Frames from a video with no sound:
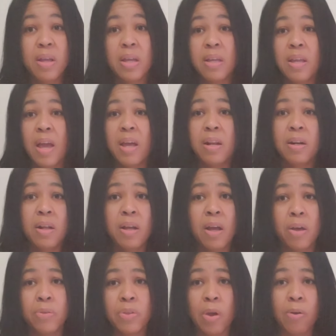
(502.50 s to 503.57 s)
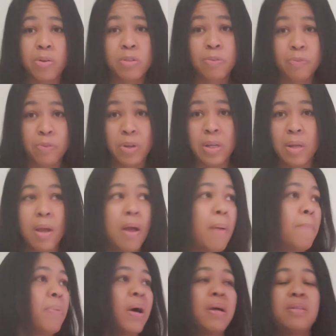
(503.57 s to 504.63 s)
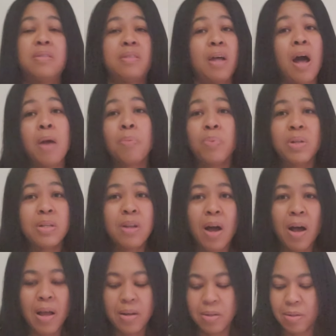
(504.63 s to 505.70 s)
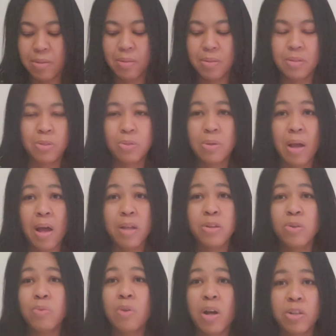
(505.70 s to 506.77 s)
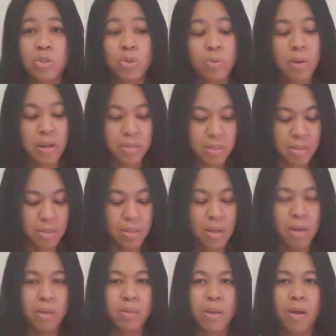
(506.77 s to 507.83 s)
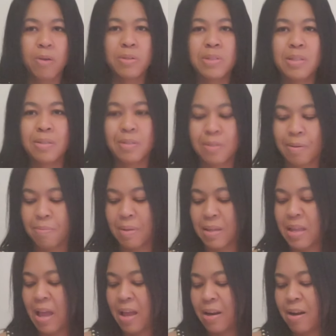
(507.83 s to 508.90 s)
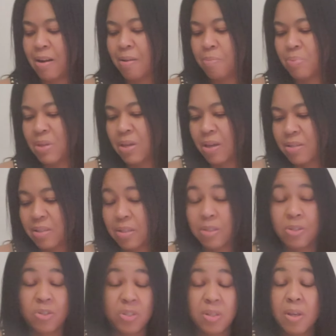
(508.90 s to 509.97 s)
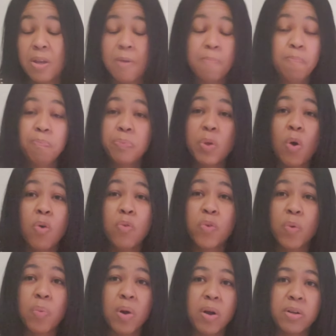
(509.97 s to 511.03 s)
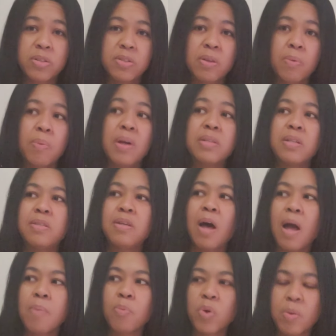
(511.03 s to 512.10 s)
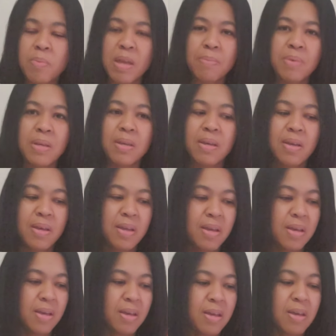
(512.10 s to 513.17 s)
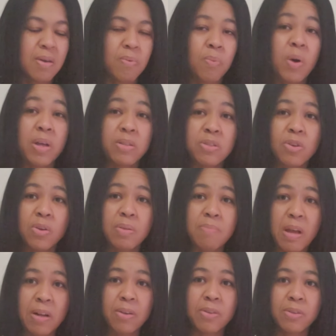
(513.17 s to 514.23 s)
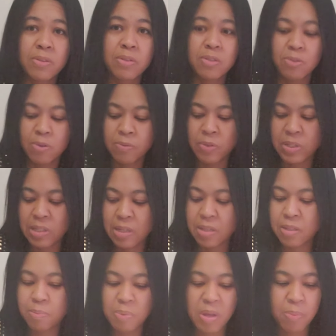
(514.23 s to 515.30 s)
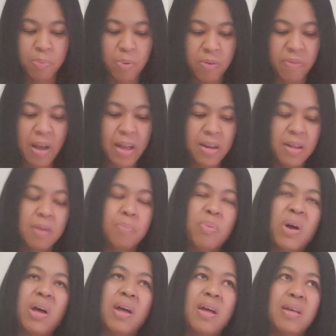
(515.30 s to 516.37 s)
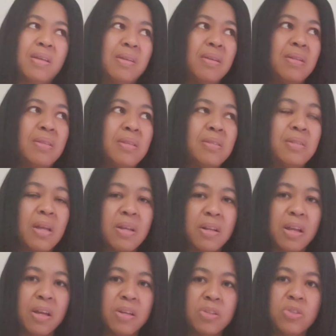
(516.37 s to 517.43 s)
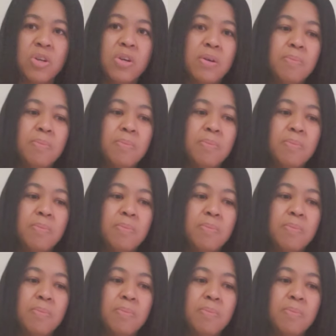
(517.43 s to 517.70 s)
In Canada, healthcare is free, but I do not trust the healthcare system in Canada because it's just overworked. There was a time where maybe it was good medical services being provided, but in this day and age,